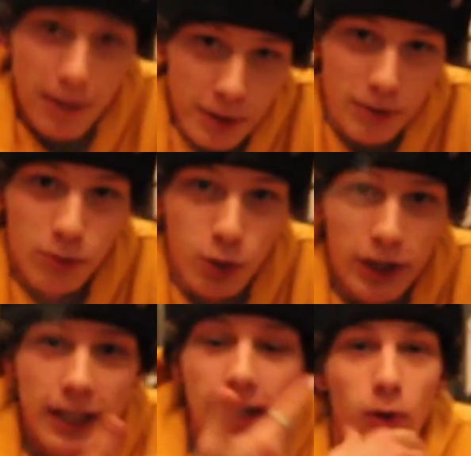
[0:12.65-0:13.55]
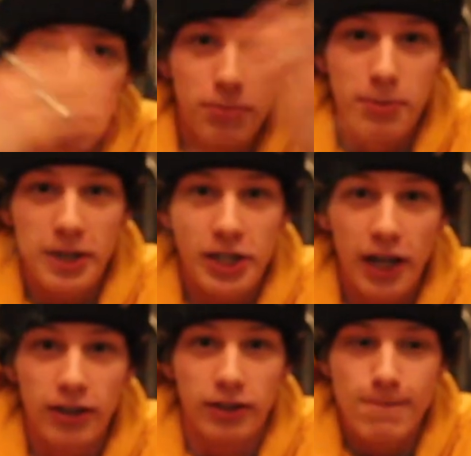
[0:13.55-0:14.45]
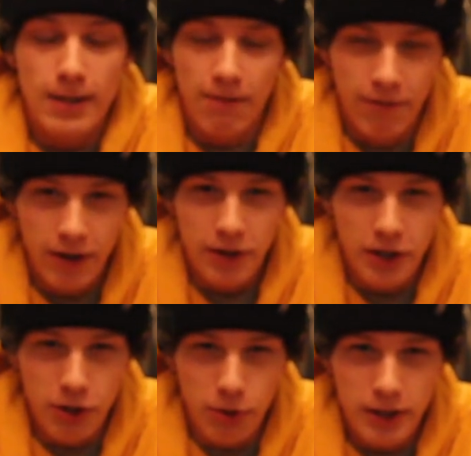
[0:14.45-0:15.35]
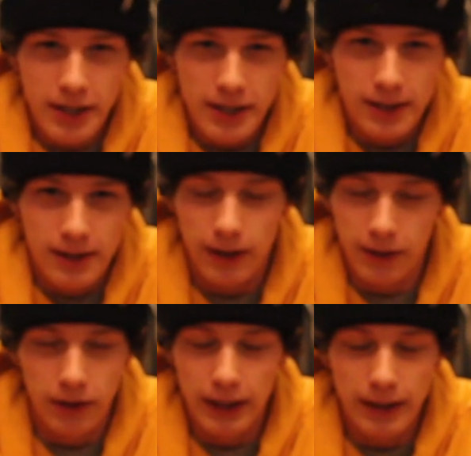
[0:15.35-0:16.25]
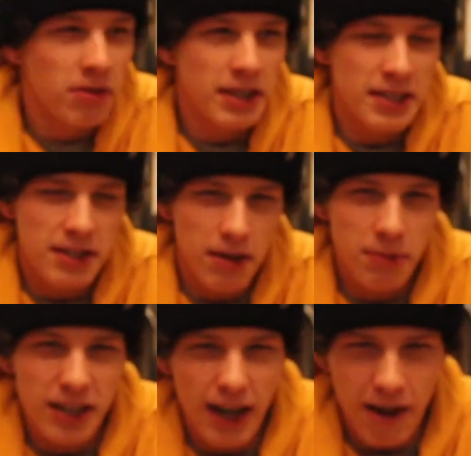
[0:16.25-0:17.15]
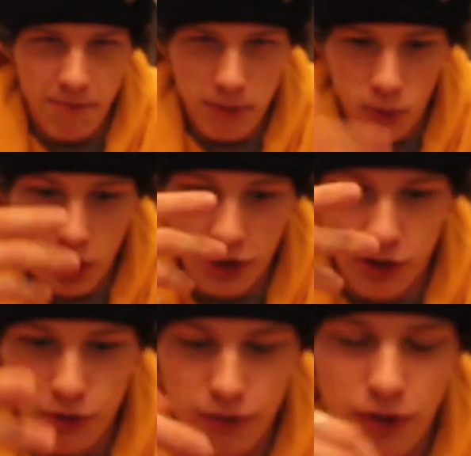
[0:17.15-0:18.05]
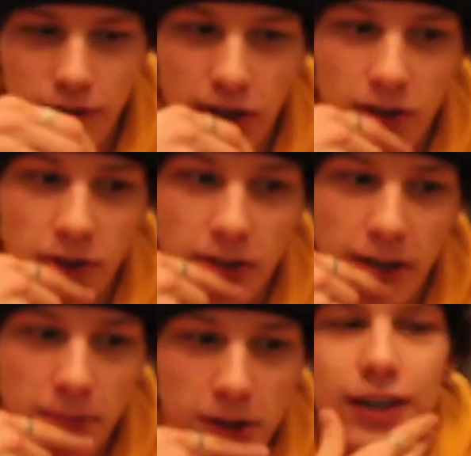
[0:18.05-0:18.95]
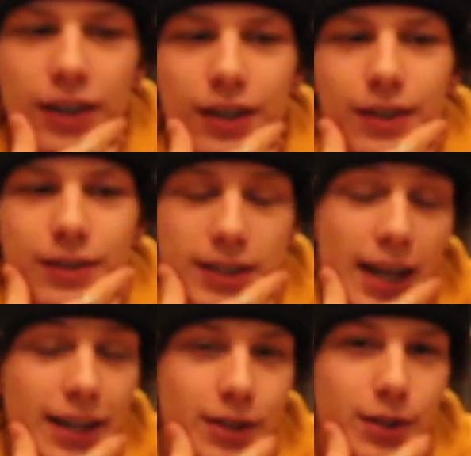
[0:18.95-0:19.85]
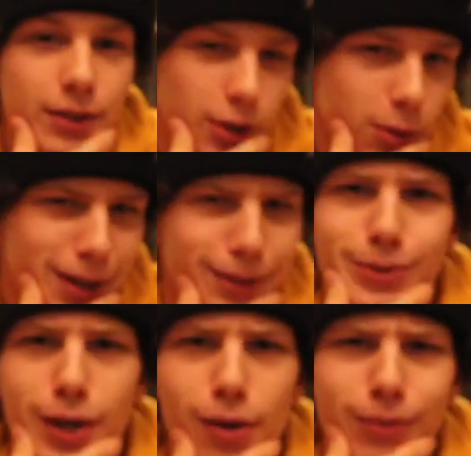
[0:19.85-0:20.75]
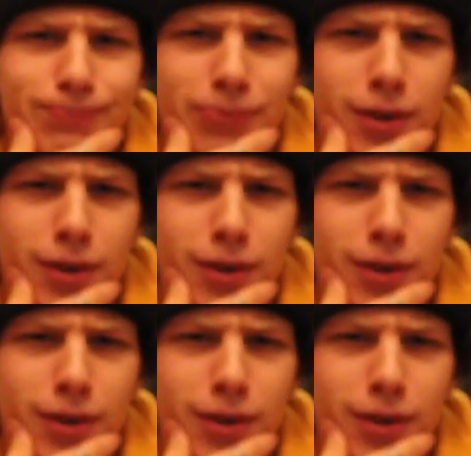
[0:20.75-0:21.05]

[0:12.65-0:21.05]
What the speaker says: I'm Liam Roy. Welcome to my channel. I'm very new to this, clearly. This is something that I've been wanting to do for a very long time. And decided to do it. So,